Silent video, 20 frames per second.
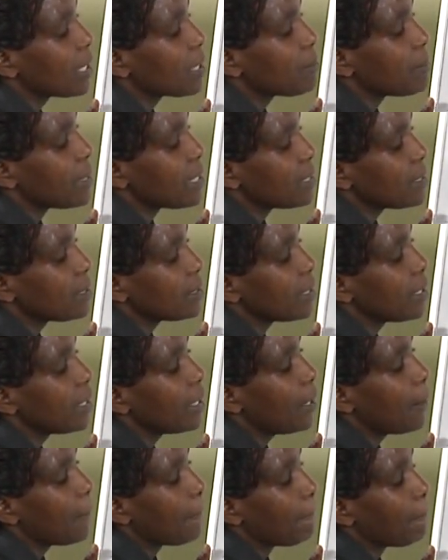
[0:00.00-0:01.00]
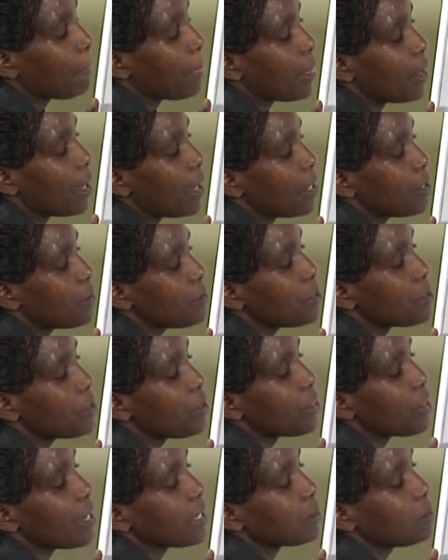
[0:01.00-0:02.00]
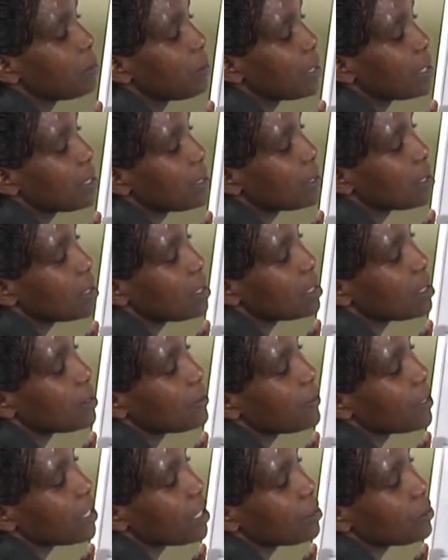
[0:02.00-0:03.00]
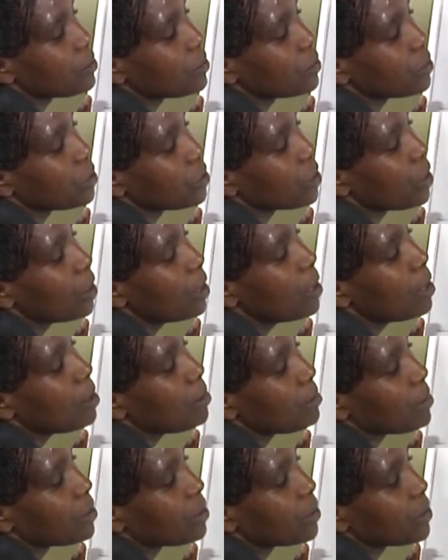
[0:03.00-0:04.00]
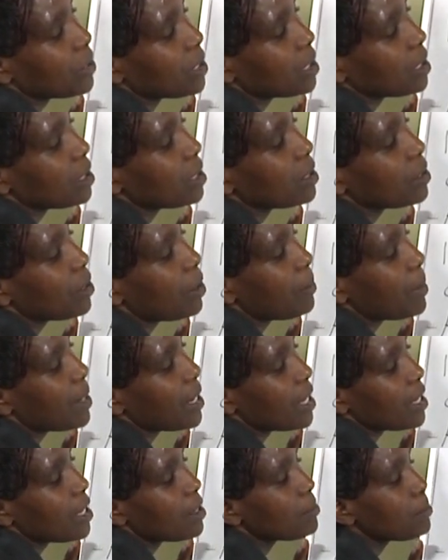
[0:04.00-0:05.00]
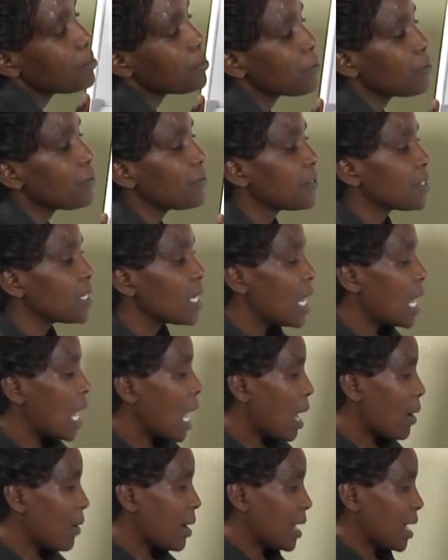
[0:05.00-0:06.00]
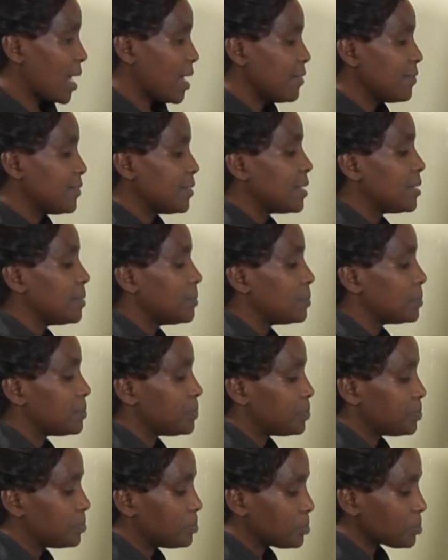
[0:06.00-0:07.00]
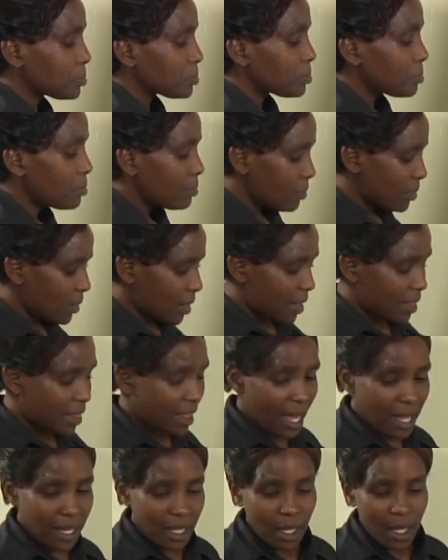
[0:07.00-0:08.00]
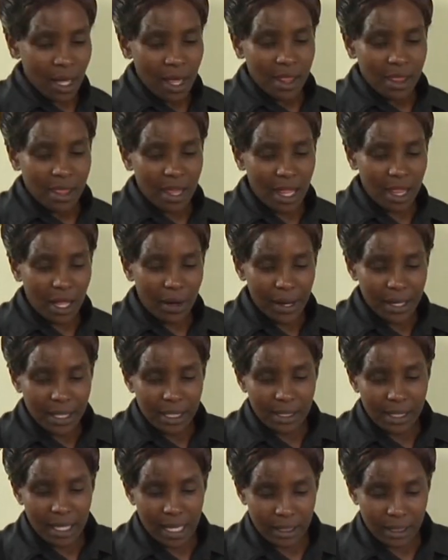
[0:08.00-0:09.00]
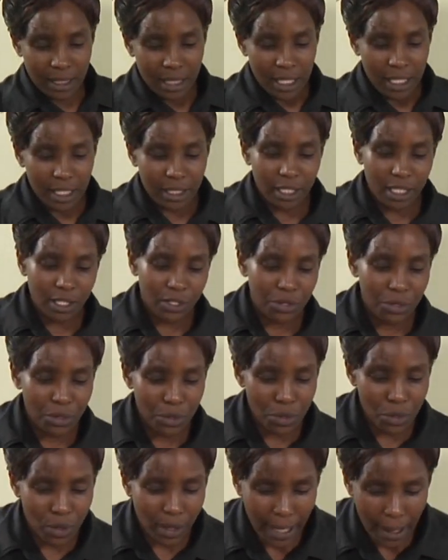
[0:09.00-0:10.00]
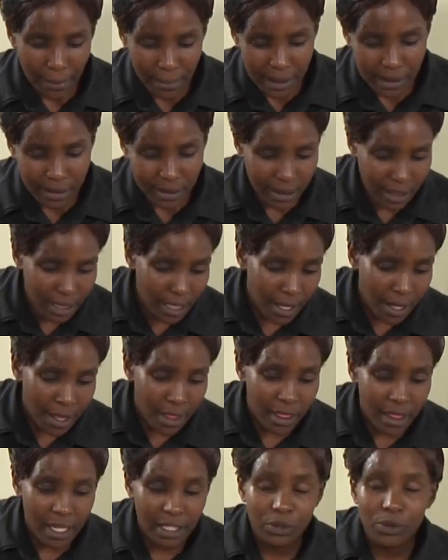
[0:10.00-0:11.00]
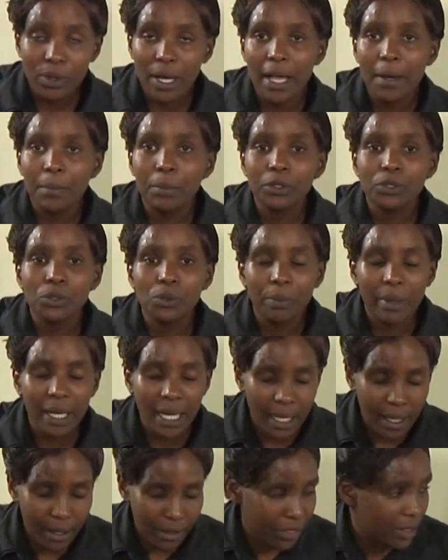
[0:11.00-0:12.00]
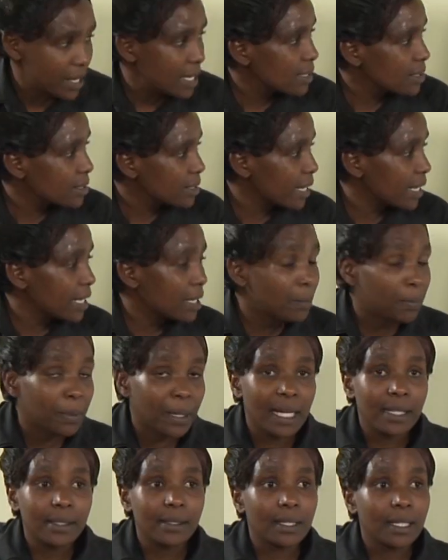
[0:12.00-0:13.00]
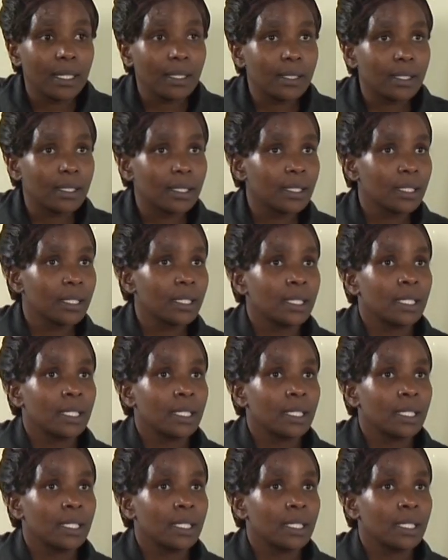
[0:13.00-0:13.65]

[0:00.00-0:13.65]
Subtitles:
medicine, and we know that medicine is very crucial because it normally improves our lives. Then the other one is that it is through chemistry that we are able to make things like plastics.